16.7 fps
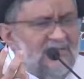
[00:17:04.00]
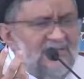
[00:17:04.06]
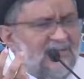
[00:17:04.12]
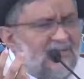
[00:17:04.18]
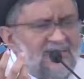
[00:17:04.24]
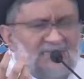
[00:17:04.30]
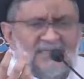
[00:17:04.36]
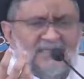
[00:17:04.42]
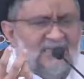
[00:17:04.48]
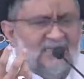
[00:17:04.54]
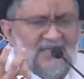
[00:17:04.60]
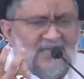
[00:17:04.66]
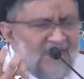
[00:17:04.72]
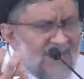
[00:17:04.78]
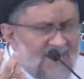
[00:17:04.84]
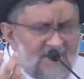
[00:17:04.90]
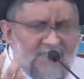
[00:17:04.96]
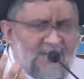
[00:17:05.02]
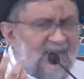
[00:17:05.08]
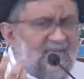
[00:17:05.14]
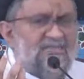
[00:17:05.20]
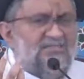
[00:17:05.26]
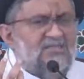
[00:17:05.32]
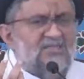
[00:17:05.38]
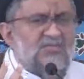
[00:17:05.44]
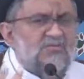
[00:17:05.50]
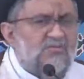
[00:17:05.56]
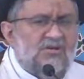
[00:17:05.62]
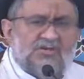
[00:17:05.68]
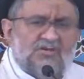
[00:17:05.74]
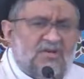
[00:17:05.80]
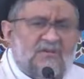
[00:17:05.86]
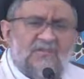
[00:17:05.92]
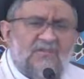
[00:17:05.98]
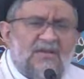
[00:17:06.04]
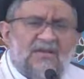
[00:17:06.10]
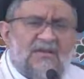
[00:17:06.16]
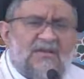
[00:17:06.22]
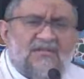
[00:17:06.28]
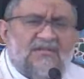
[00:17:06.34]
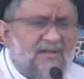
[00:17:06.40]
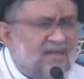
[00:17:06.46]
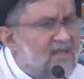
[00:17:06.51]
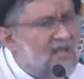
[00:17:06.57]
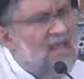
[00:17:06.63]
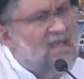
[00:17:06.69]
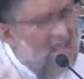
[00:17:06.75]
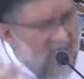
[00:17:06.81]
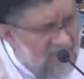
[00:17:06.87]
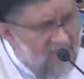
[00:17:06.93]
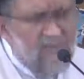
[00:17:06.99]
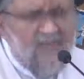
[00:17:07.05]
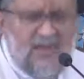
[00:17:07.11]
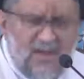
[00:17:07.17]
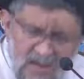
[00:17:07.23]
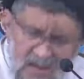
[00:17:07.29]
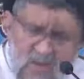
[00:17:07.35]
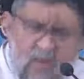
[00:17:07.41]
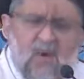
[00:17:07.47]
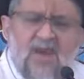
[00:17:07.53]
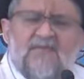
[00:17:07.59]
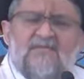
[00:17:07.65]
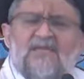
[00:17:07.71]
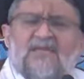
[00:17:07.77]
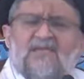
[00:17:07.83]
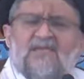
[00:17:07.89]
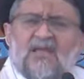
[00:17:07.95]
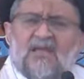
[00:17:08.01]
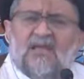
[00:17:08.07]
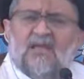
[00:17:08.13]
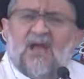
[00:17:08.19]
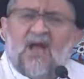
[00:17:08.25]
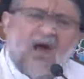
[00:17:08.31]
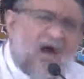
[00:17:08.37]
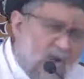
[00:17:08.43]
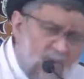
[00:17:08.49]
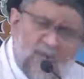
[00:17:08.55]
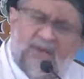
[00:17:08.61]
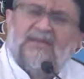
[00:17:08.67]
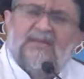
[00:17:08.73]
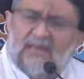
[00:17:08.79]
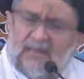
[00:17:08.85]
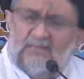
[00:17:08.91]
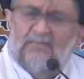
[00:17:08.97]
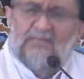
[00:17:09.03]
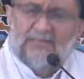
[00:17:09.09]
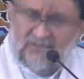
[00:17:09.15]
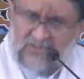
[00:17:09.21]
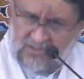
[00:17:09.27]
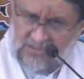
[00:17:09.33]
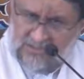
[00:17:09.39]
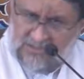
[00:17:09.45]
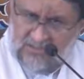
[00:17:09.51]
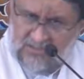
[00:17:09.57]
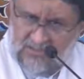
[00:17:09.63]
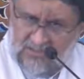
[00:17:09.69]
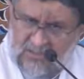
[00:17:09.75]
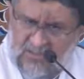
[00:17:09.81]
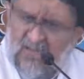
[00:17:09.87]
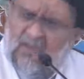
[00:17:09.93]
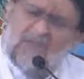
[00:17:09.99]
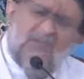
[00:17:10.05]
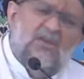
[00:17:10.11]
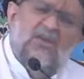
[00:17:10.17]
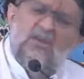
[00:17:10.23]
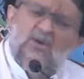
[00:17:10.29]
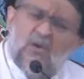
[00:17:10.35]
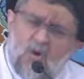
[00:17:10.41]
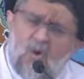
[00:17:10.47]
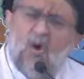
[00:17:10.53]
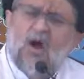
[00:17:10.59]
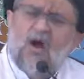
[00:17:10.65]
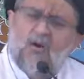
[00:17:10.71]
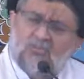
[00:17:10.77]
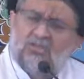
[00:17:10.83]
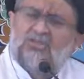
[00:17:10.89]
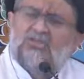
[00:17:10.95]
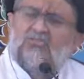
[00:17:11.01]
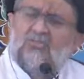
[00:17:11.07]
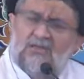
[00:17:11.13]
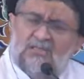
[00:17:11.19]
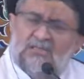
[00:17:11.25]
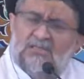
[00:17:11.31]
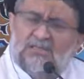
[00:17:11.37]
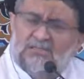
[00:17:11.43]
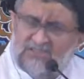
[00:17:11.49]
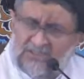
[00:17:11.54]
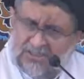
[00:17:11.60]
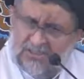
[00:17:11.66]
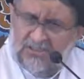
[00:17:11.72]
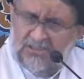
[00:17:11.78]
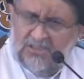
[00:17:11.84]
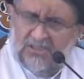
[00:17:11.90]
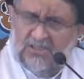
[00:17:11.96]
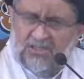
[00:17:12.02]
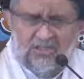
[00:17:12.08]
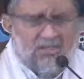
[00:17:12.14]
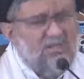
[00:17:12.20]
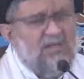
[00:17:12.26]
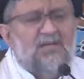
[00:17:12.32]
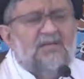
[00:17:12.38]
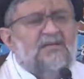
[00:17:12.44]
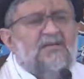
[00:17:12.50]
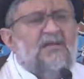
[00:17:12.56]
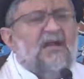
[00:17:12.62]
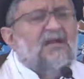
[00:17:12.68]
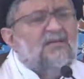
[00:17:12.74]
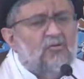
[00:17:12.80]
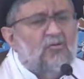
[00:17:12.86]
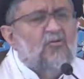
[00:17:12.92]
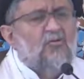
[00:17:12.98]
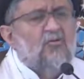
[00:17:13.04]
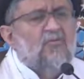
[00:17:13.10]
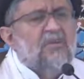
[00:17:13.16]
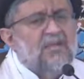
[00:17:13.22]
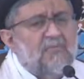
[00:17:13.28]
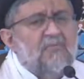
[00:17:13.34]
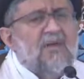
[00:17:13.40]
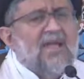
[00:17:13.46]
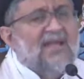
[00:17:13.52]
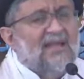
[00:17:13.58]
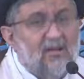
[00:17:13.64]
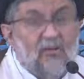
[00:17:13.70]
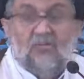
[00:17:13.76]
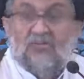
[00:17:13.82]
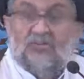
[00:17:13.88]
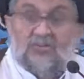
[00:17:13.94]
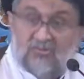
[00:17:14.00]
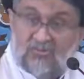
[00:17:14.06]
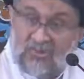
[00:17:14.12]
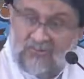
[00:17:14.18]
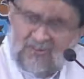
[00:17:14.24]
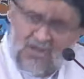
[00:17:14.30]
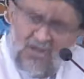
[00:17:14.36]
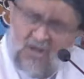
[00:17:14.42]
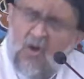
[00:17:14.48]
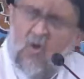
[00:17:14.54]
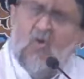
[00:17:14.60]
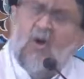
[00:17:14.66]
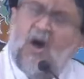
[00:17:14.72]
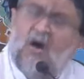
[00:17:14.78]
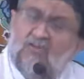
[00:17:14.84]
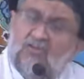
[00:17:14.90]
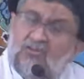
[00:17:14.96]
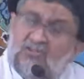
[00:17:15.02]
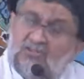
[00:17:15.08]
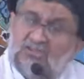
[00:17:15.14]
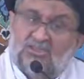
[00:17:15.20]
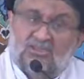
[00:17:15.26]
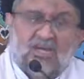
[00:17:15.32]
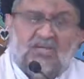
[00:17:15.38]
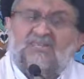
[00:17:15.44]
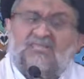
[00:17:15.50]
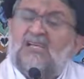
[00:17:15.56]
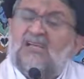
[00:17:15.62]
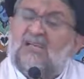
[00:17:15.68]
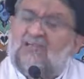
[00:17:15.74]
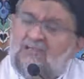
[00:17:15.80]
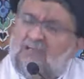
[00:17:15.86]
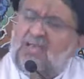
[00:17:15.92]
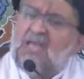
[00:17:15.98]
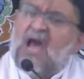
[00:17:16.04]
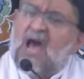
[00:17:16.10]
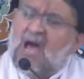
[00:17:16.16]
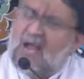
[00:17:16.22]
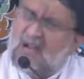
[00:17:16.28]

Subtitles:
a claim and situation where saying, we know everything, how it happens. We know how this world is created, I don't know, Big Bang or this or that. We know how these stars. We are